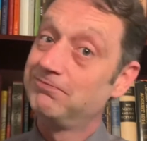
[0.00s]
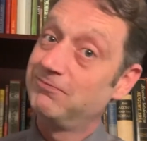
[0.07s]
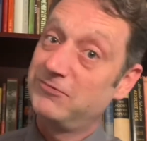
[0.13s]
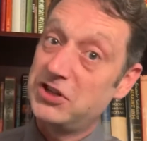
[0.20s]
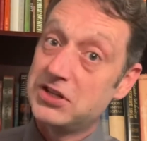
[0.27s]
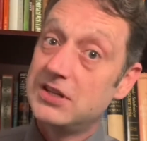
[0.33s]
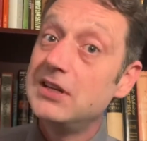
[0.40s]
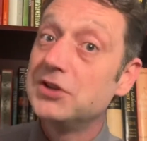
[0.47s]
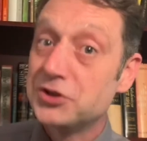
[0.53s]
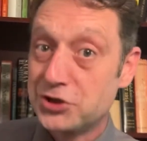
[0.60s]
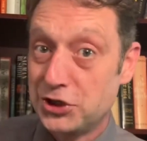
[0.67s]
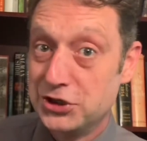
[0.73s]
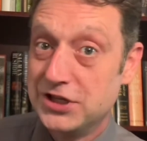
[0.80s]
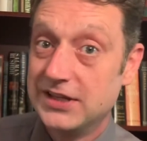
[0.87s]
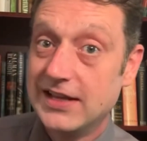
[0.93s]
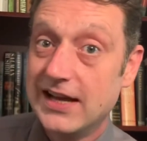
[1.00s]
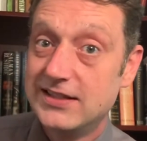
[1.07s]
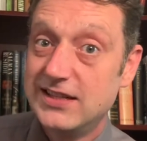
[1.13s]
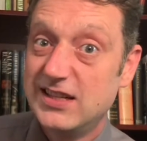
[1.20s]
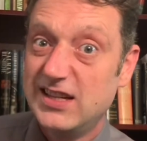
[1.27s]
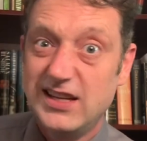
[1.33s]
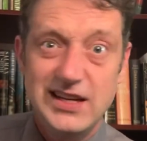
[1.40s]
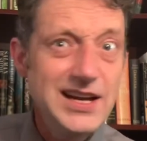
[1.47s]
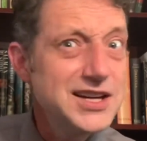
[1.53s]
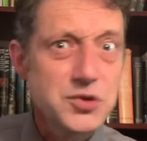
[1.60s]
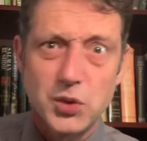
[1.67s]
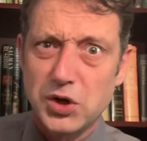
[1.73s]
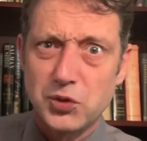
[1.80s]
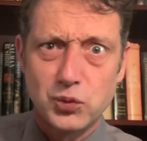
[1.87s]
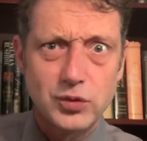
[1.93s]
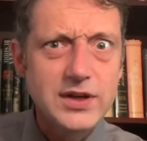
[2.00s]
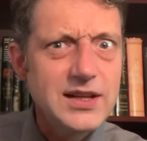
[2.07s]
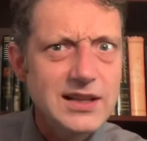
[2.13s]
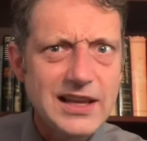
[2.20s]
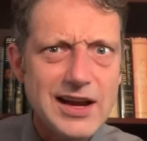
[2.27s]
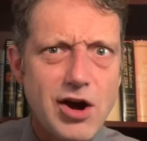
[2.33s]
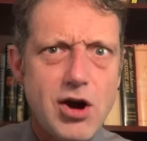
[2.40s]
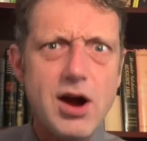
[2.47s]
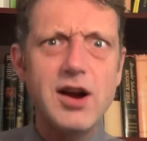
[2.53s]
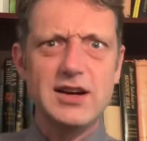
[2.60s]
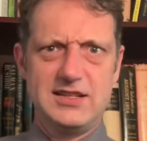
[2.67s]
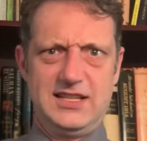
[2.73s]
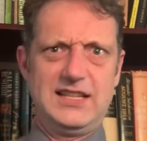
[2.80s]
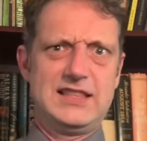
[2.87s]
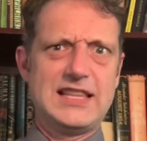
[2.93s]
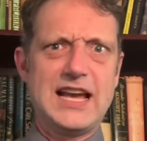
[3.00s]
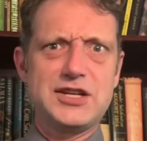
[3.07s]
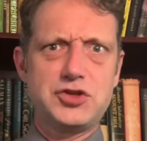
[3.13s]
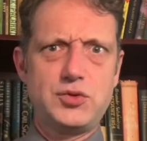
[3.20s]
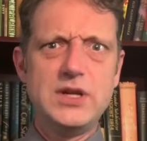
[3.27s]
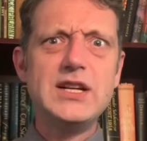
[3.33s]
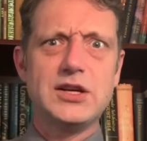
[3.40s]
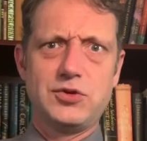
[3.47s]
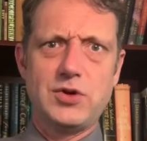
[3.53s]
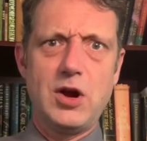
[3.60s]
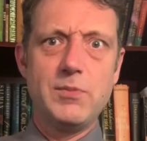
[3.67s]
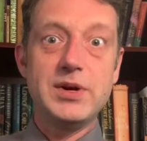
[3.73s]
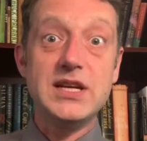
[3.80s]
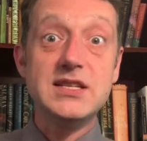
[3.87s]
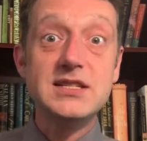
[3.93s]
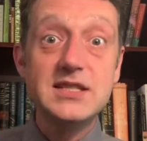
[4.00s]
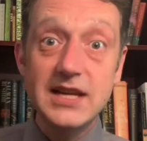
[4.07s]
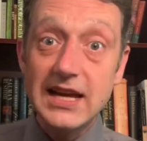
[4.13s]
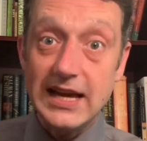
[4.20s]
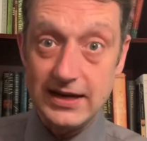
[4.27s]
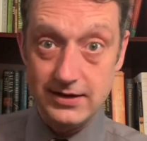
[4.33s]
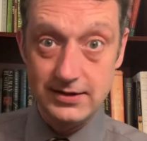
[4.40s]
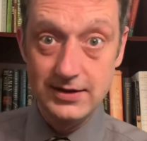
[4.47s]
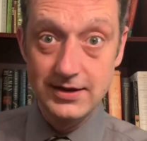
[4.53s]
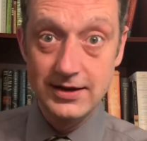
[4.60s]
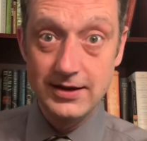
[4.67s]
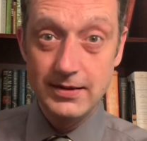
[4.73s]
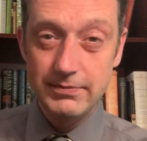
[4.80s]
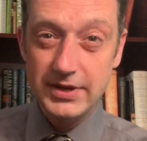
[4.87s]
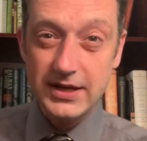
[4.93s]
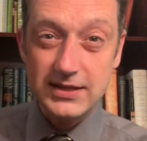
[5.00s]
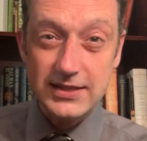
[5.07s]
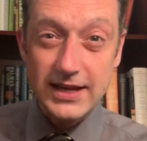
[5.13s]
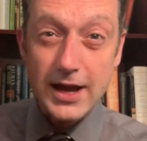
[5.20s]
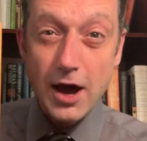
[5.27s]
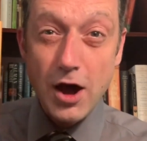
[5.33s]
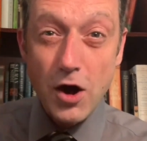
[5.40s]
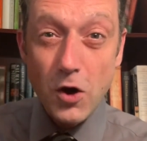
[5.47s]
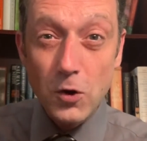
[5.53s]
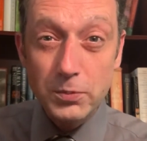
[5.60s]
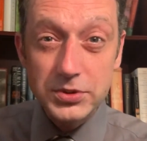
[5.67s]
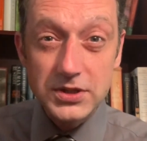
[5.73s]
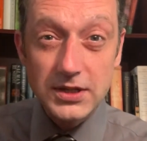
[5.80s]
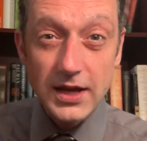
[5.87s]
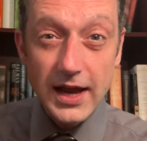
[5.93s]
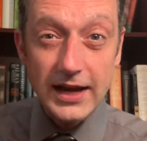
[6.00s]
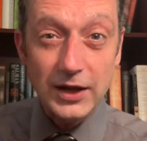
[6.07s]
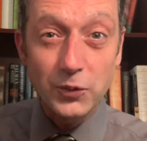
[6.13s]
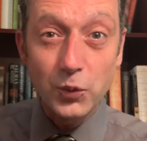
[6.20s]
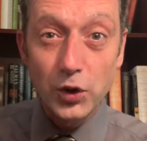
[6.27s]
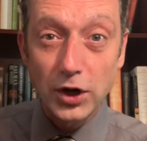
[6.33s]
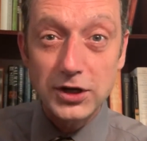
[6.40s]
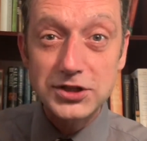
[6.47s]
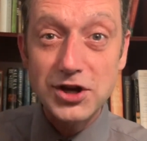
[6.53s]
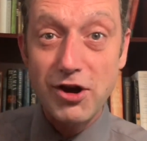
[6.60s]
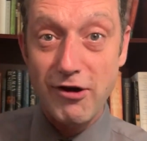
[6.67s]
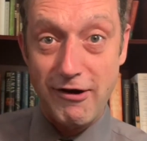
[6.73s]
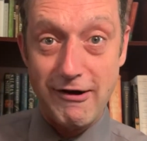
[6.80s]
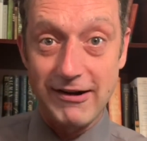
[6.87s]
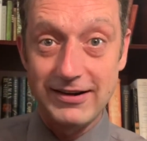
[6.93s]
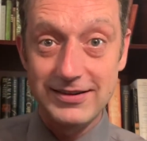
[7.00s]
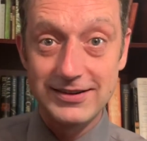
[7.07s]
Facile sure did that, didn't he? He had to work really hard to get that tree to grow, but he did because he hoped and he worked hard.